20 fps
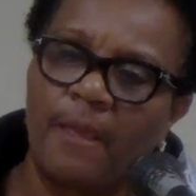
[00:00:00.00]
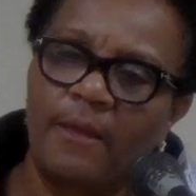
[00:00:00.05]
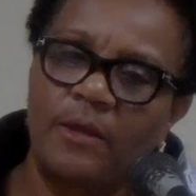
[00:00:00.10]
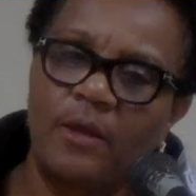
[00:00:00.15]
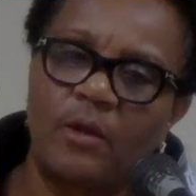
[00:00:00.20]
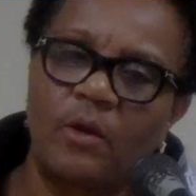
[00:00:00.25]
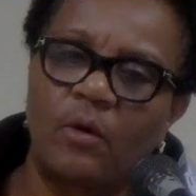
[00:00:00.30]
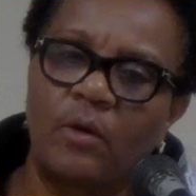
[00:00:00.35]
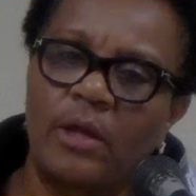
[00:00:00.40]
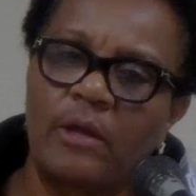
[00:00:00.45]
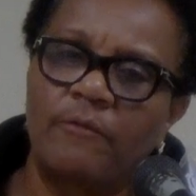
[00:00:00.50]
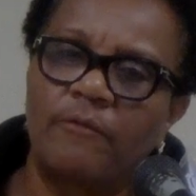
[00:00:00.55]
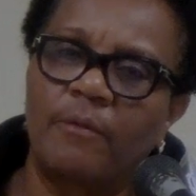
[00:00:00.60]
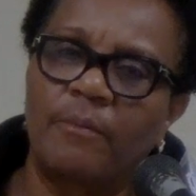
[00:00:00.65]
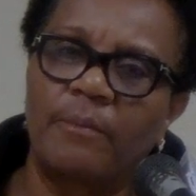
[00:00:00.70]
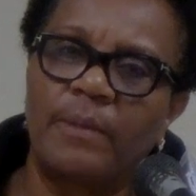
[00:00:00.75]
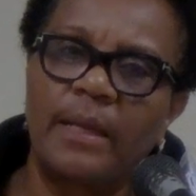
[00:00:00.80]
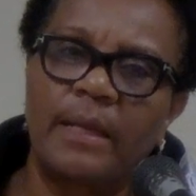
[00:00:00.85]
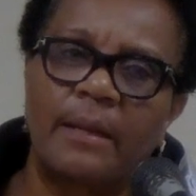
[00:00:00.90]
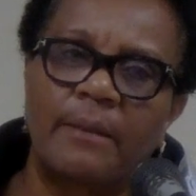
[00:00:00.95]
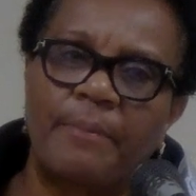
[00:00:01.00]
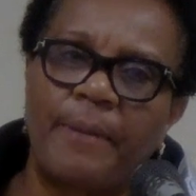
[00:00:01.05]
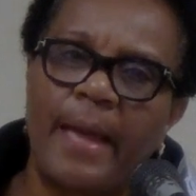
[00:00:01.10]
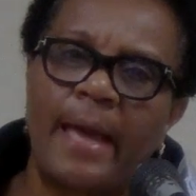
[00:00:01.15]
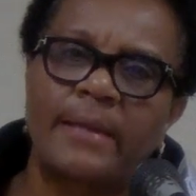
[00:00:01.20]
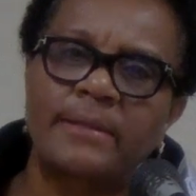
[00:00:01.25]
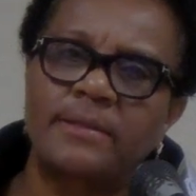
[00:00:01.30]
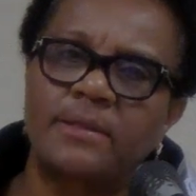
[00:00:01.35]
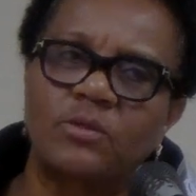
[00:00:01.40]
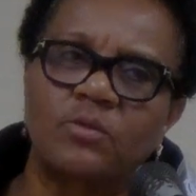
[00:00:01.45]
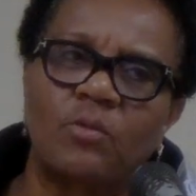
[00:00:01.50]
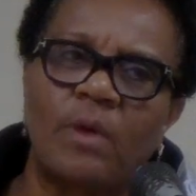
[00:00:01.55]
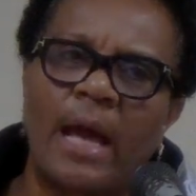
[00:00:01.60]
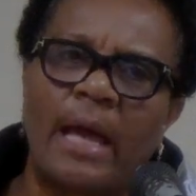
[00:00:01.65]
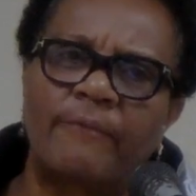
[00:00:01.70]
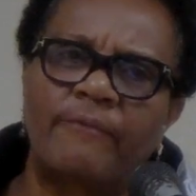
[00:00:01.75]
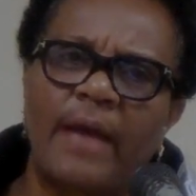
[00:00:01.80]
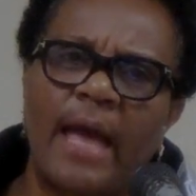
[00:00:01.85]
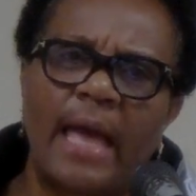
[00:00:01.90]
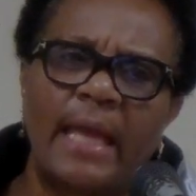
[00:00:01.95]
You know, even being a pastor's
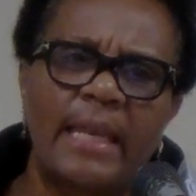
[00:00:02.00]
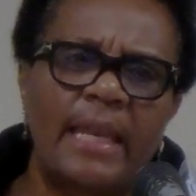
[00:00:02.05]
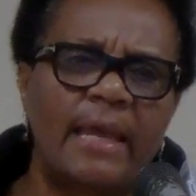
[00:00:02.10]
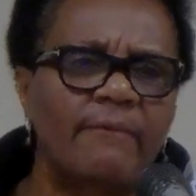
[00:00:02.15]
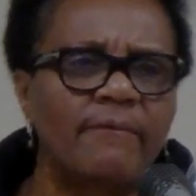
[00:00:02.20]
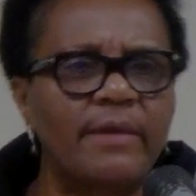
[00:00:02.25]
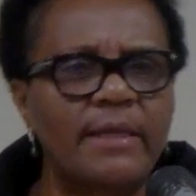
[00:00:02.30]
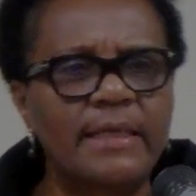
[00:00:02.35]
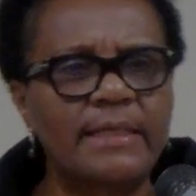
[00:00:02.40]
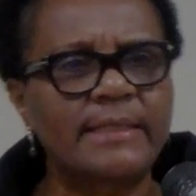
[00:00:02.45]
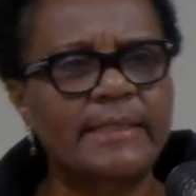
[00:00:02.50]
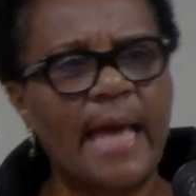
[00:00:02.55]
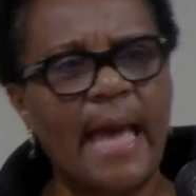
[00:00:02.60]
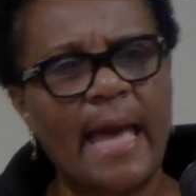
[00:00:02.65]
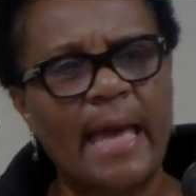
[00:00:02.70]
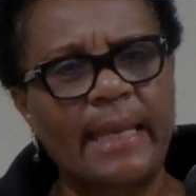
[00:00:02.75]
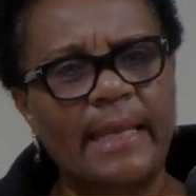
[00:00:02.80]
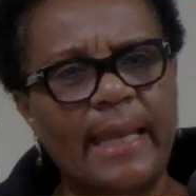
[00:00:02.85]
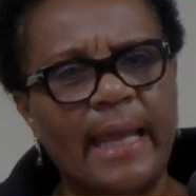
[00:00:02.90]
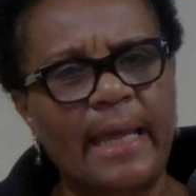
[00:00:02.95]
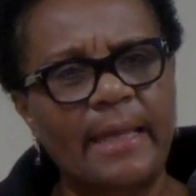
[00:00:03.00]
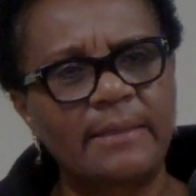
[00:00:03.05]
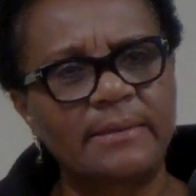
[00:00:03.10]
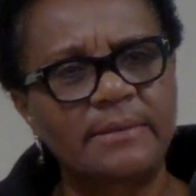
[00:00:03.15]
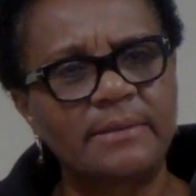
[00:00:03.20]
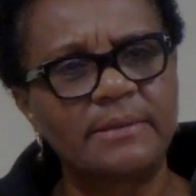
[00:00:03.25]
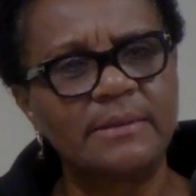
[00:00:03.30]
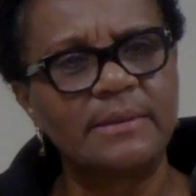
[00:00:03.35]
wife, I never desired that.